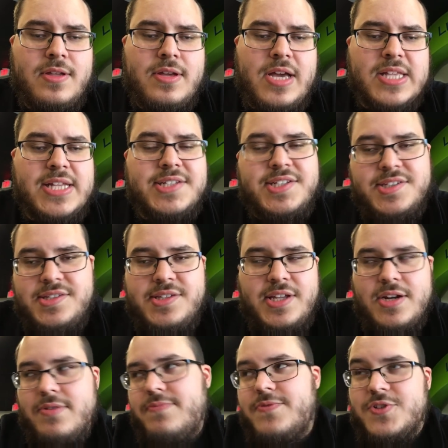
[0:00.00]
Unless it's,
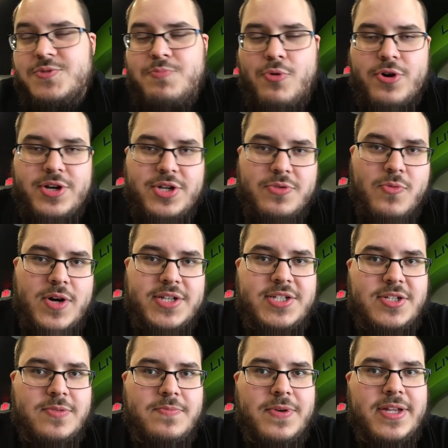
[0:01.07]
for sport and you want
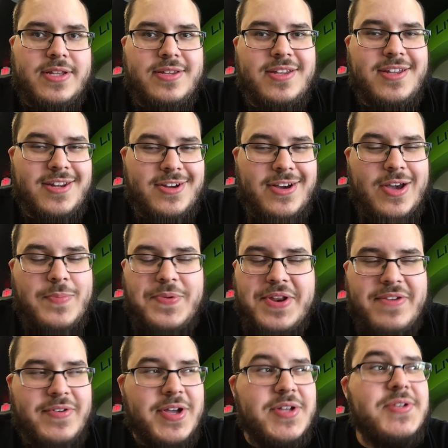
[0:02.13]
to. But, I hope you
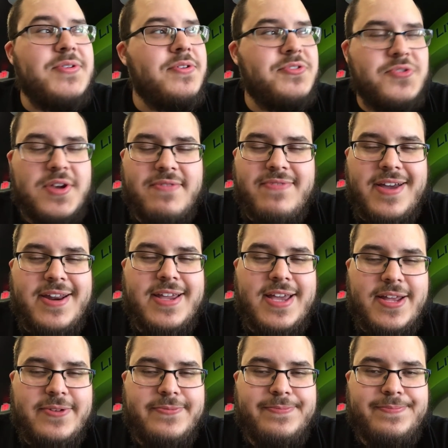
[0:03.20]
never get into a street fight
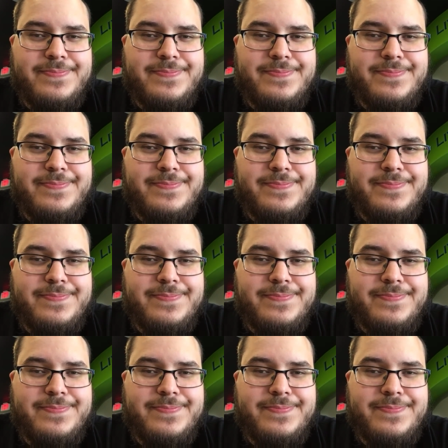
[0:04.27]
again.